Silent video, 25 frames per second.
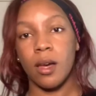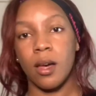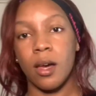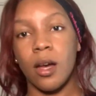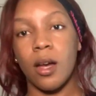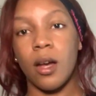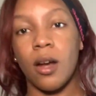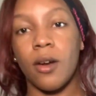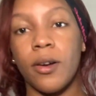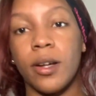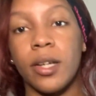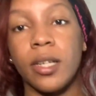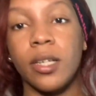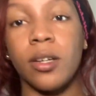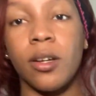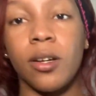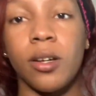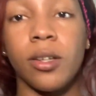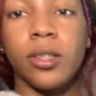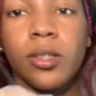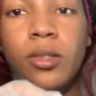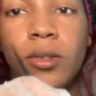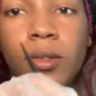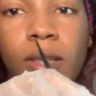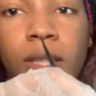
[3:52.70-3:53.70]
All right, y'all,
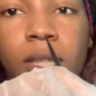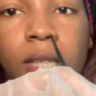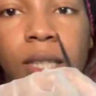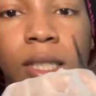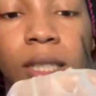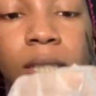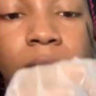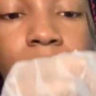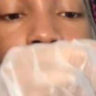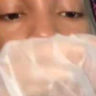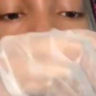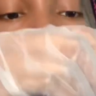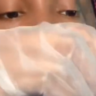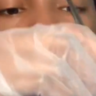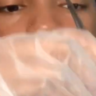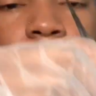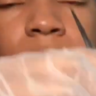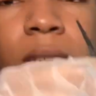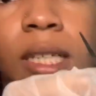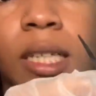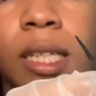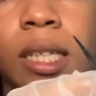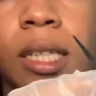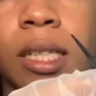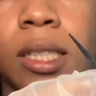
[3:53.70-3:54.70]
so this is the
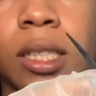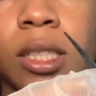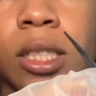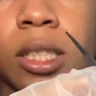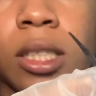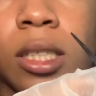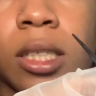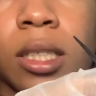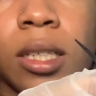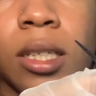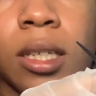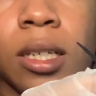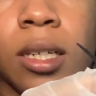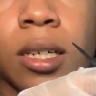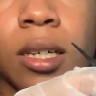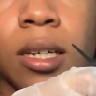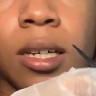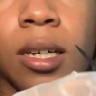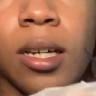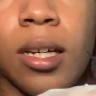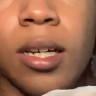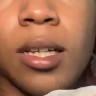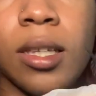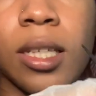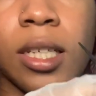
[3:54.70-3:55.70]
bleach.
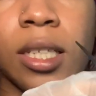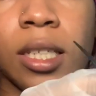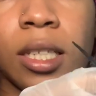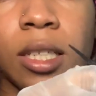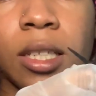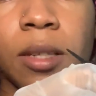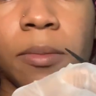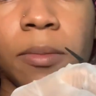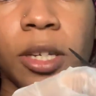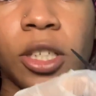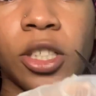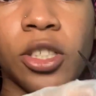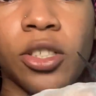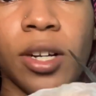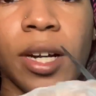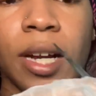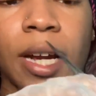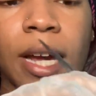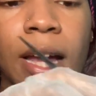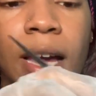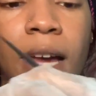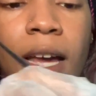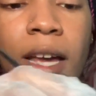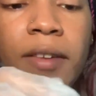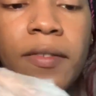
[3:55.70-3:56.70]
This is the mixture I
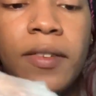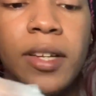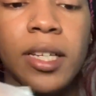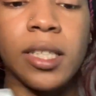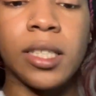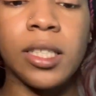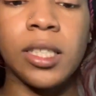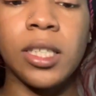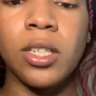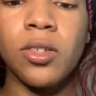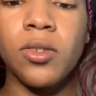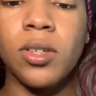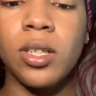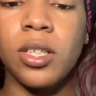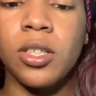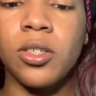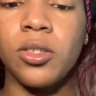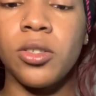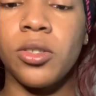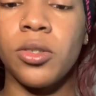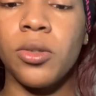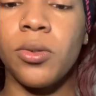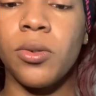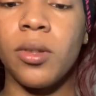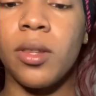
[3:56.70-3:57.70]
have. It's still a little
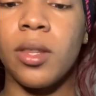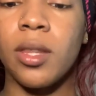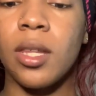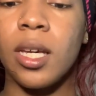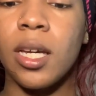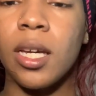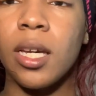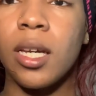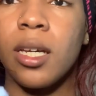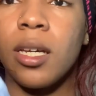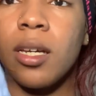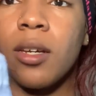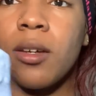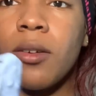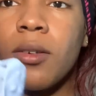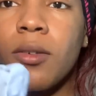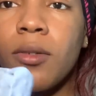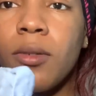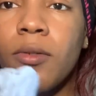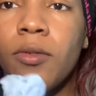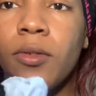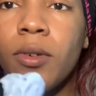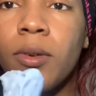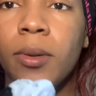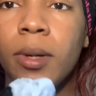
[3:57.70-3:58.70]
too thick.
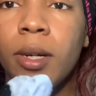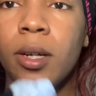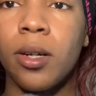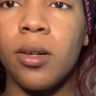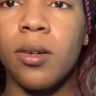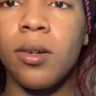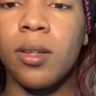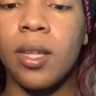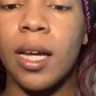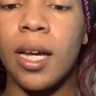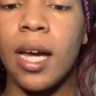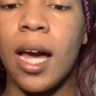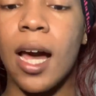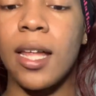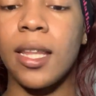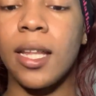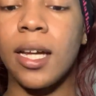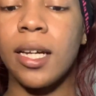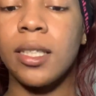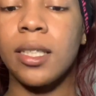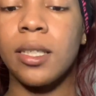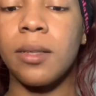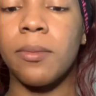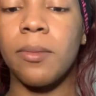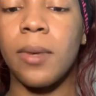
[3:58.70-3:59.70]
For real, like, I
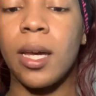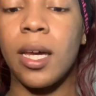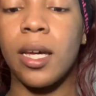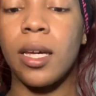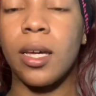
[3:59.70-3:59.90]
like to make it